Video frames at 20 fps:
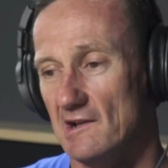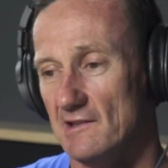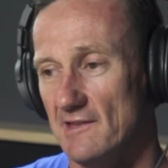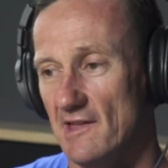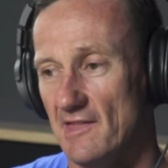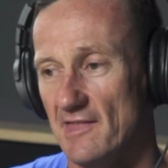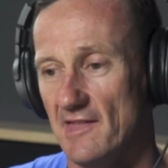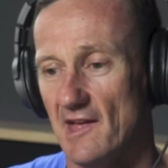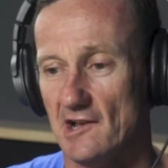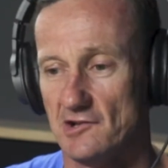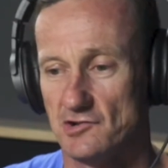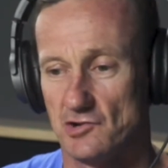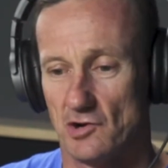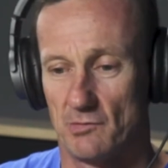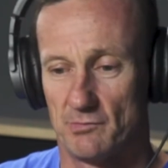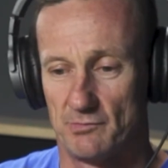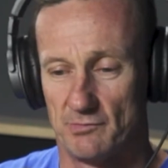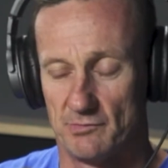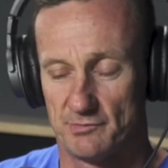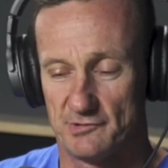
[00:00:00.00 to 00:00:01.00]
Now that
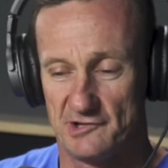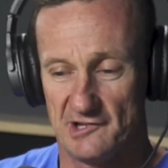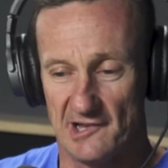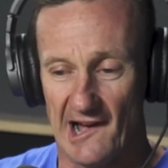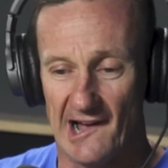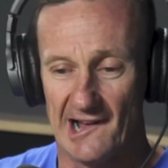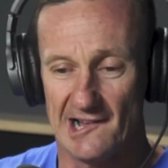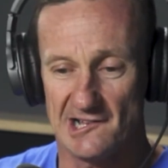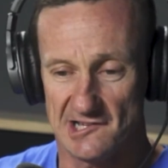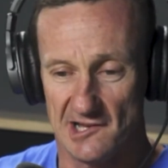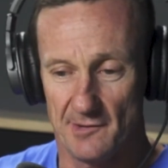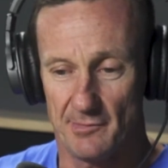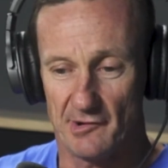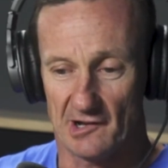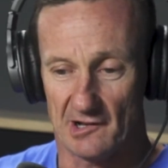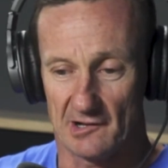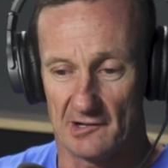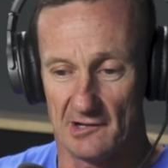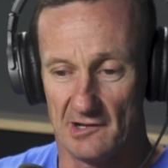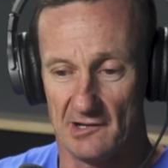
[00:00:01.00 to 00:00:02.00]
job
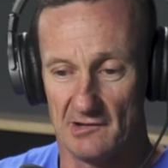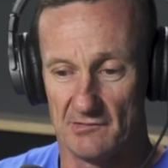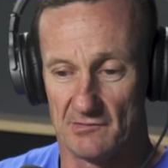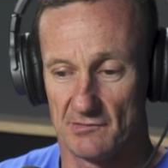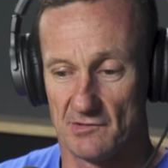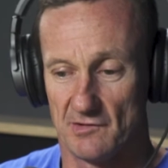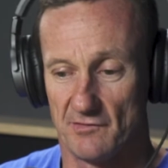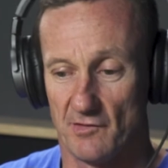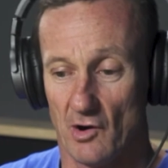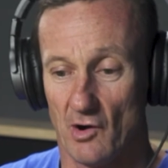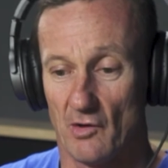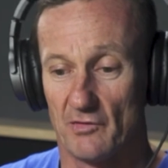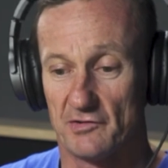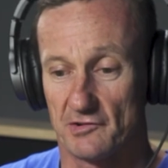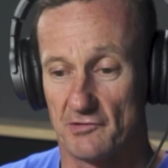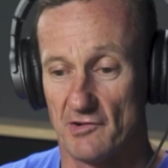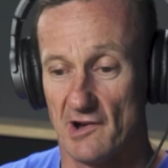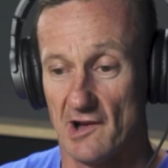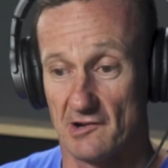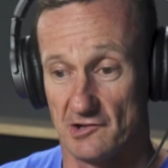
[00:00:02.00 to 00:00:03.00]
atypically revolves
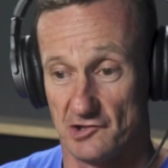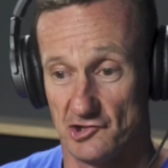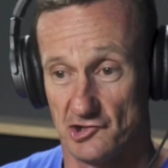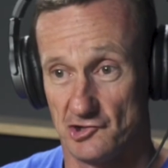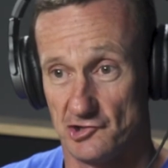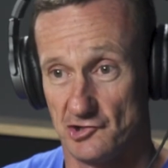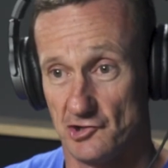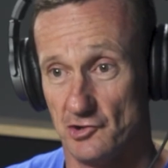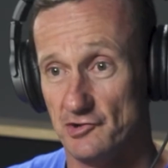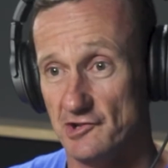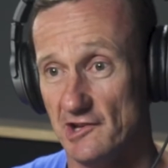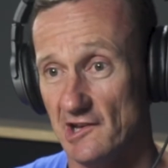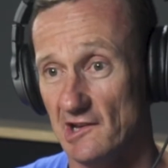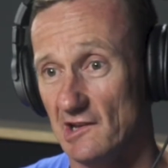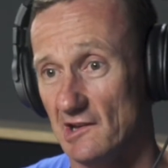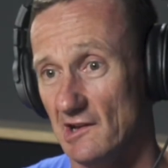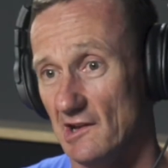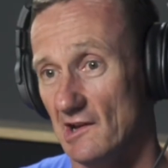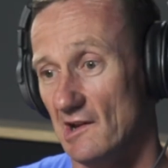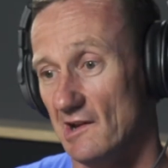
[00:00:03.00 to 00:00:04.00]
around
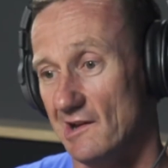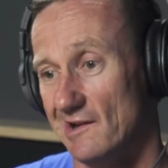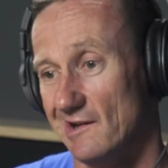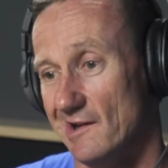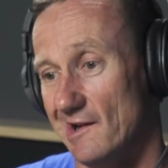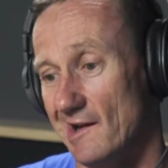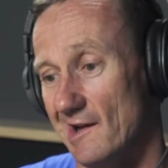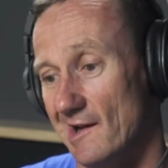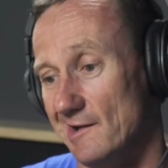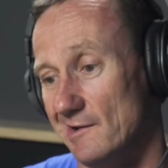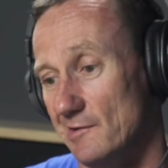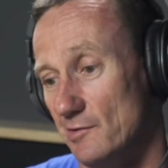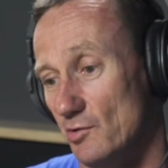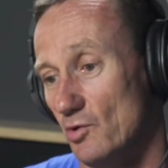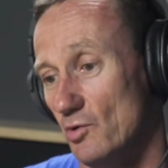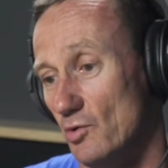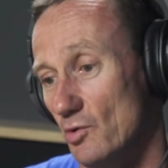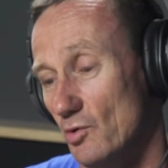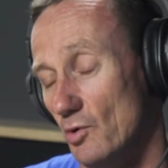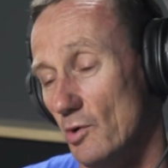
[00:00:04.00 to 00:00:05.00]
shooting and
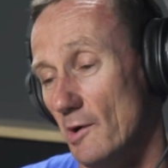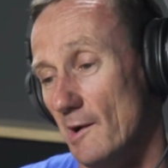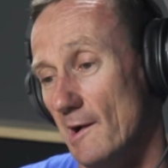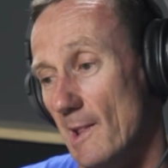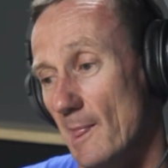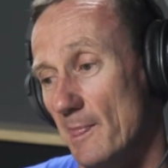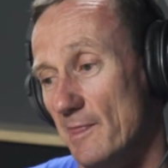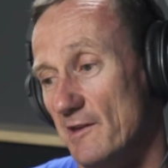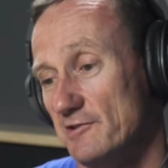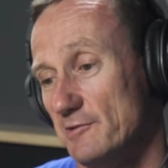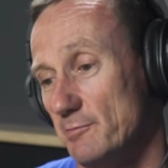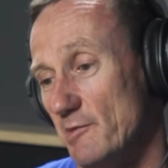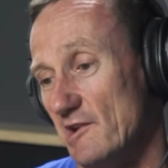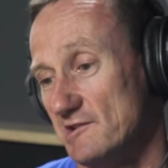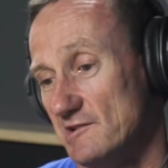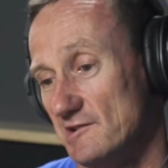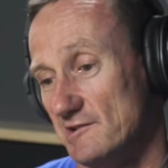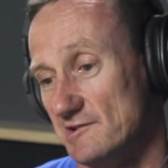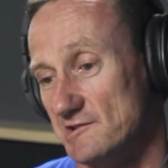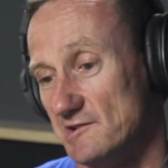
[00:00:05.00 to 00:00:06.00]
or the
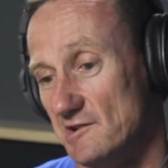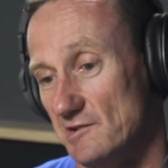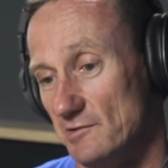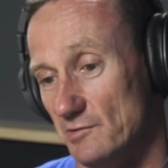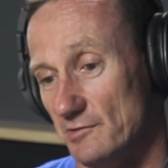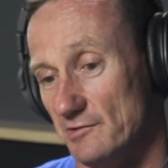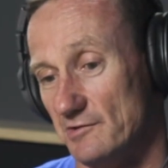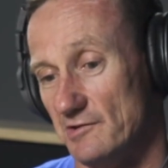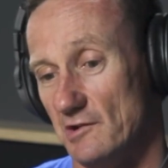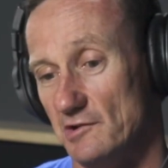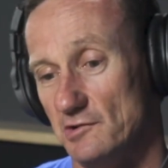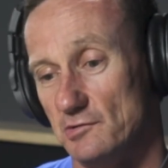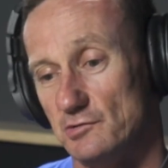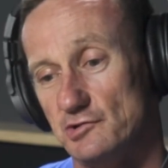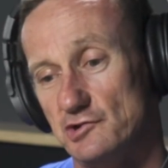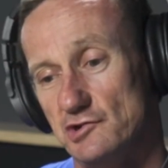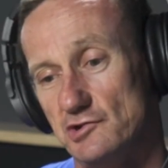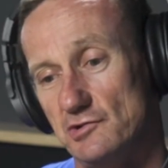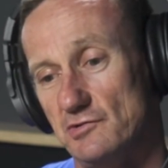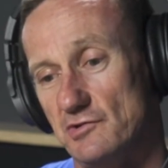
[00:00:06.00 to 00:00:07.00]
specialist skills. So you'll
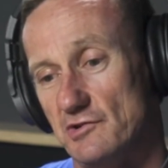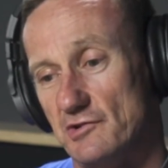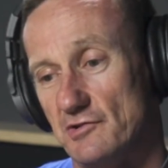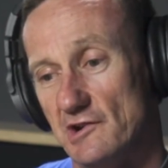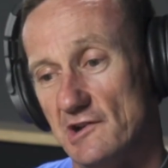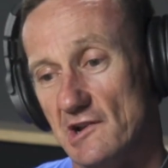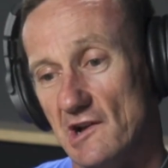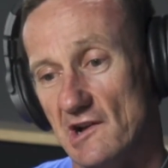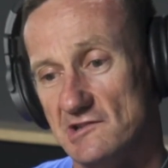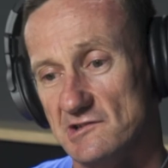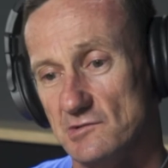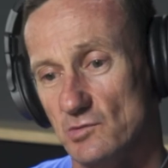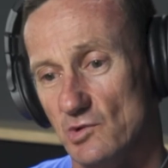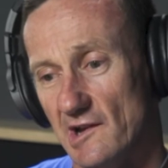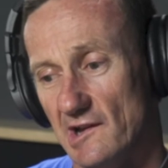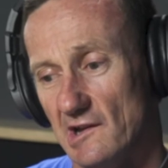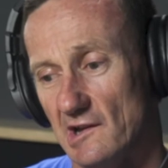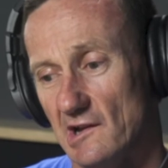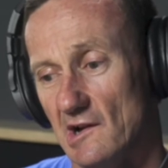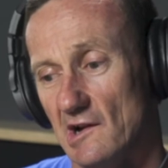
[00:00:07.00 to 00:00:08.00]
shoot 3 days a
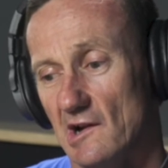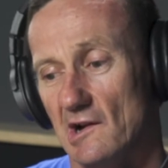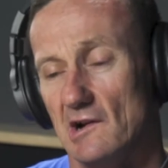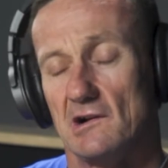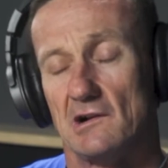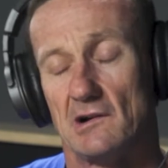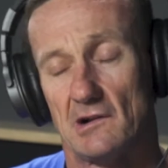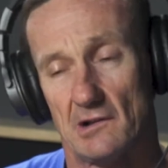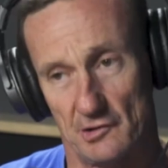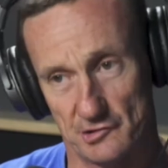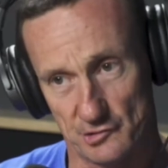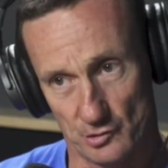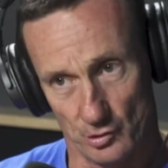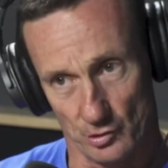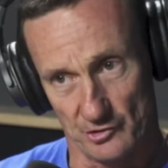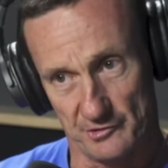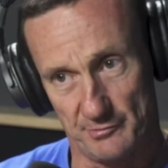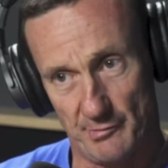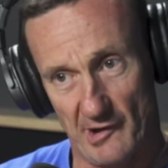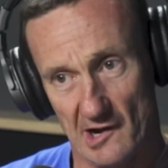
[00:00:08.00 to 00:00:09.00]
week, close
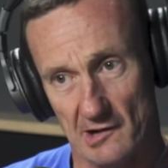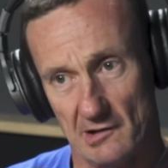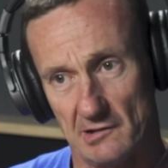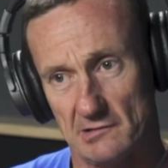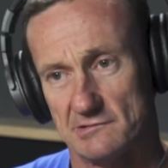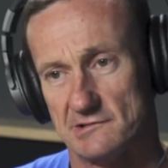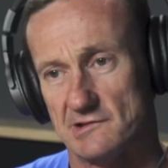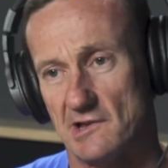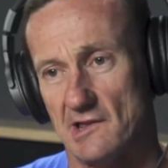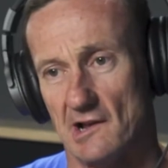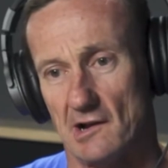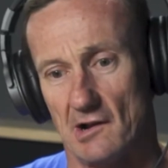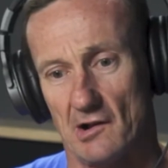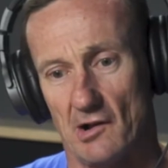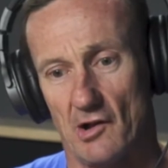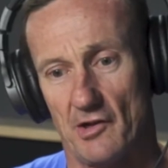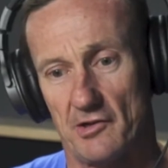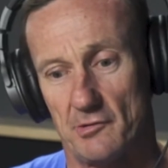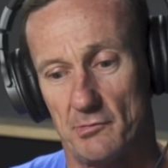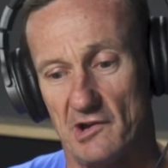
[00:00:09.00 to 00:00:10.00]
quarters battle, so
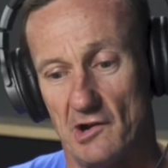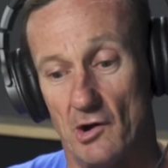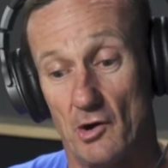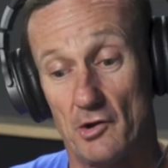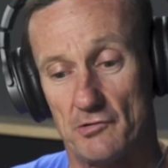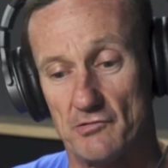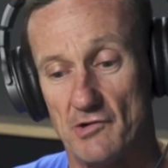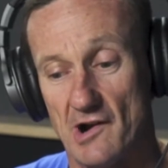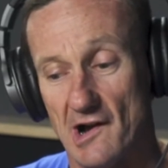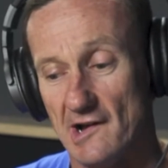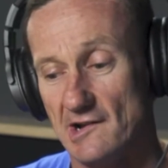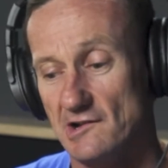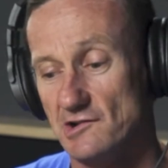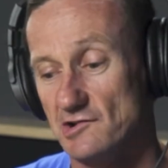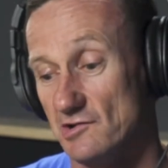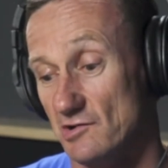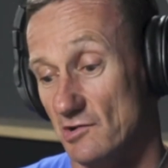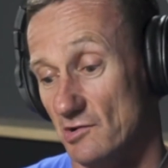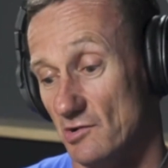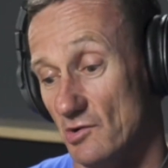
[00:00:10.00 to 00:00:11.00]
that'll either be on a
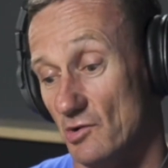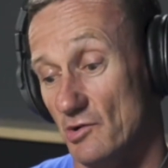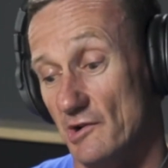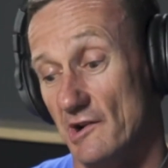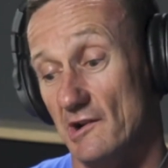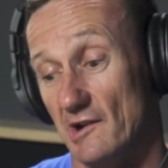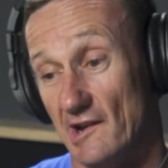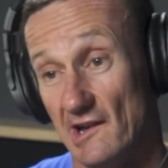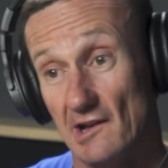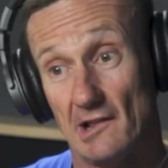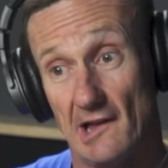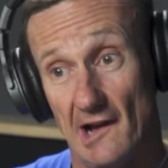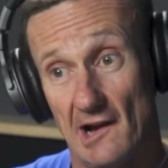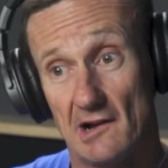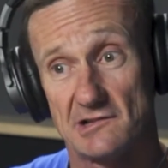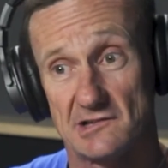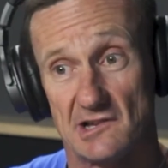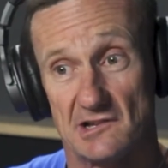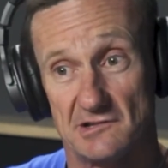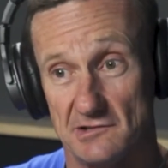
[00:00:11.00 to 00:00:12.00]
range or in a kill
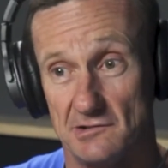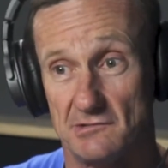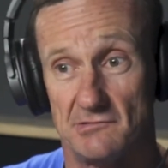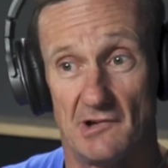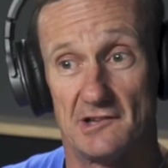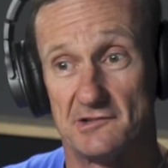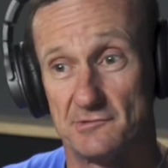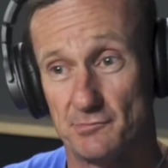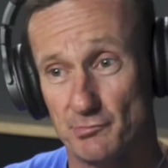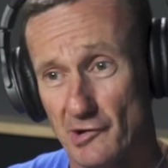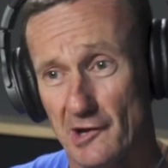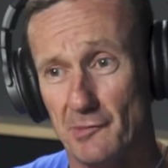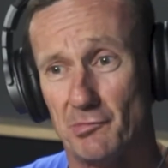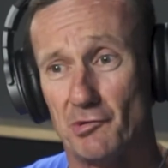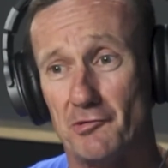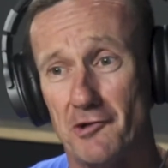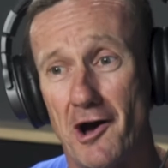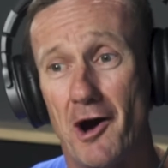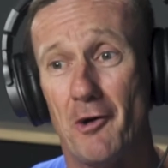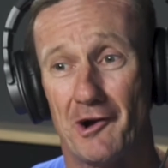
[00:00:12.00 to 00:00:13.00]
house, as
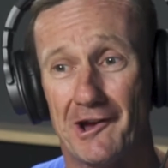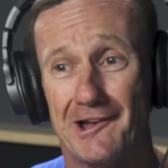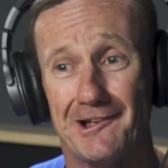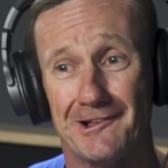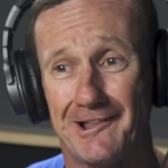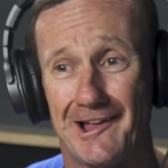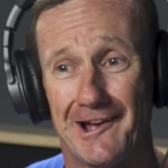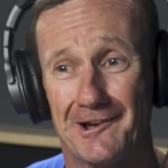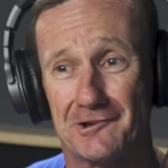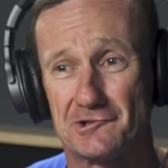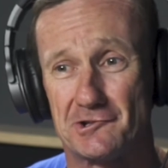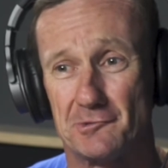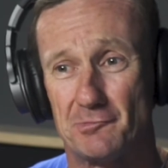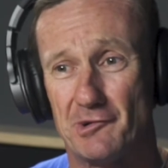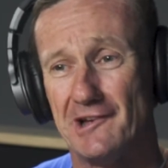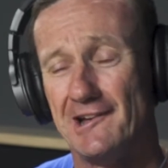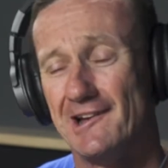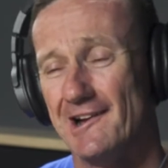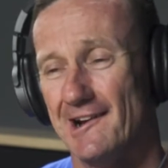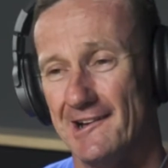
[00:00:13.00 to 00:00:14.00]
people know a kill house to
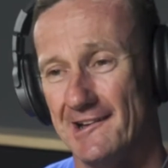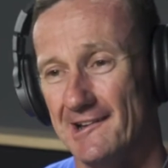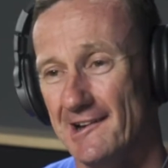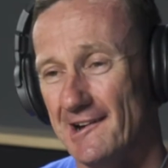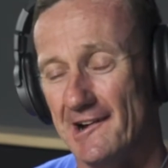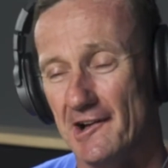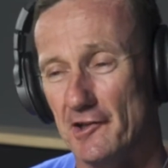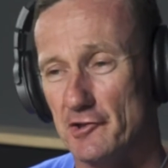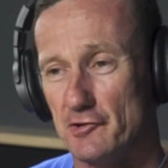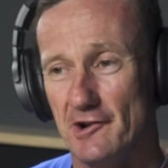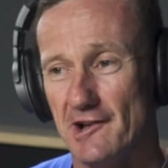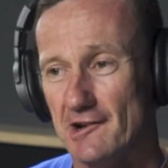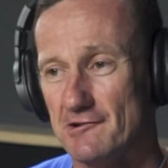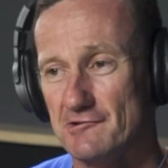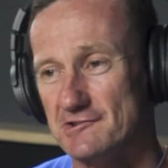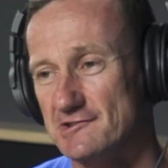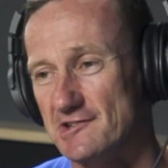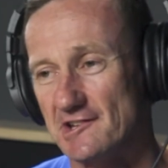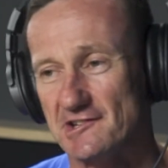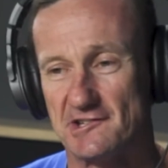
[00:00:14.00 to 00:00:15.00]
be, a
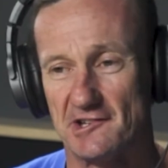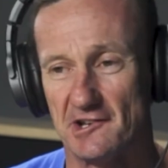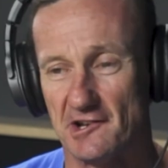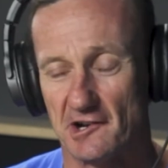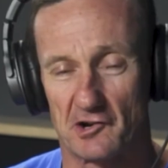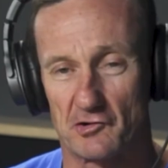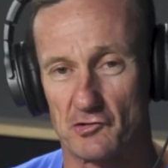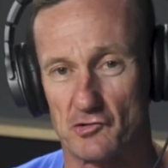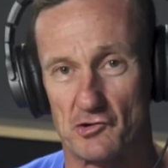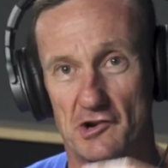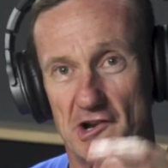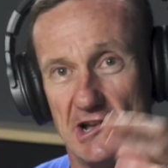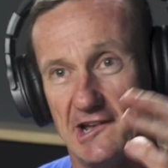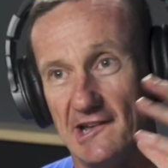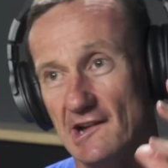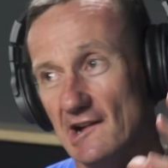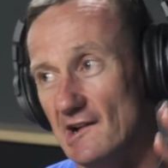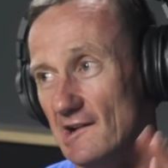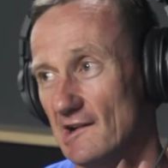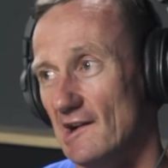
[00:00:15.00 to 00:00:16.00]

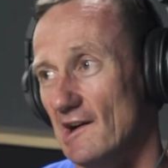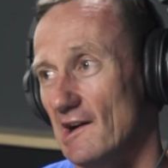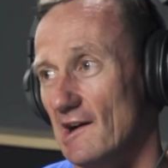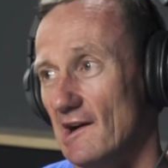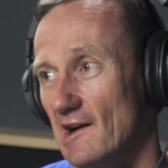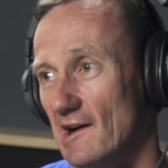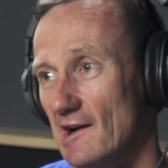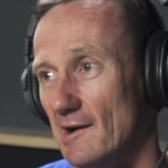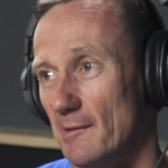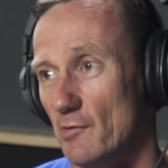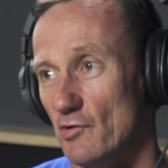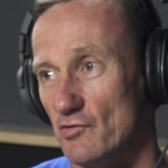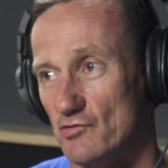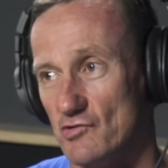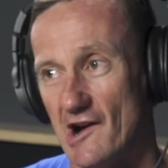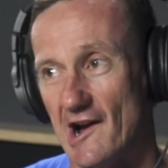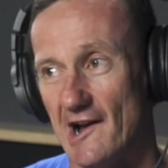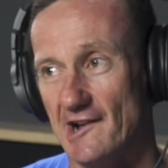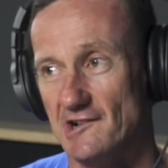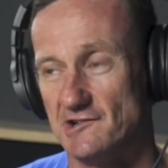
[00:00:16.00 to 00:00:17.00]
360-degree
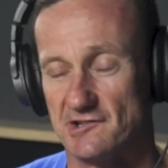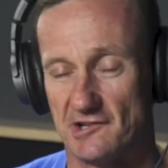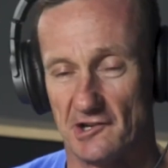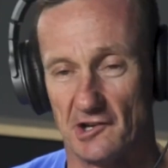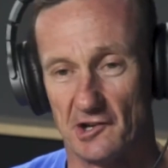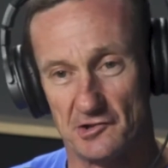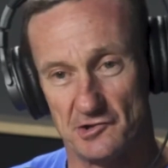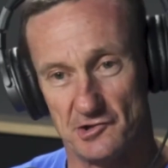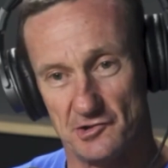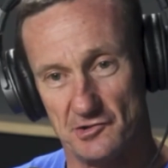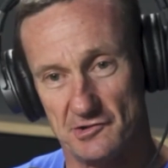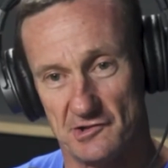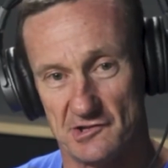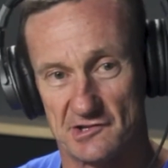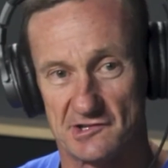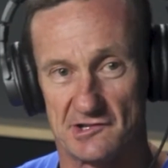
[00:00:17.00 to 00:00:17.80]
range that you could shoot the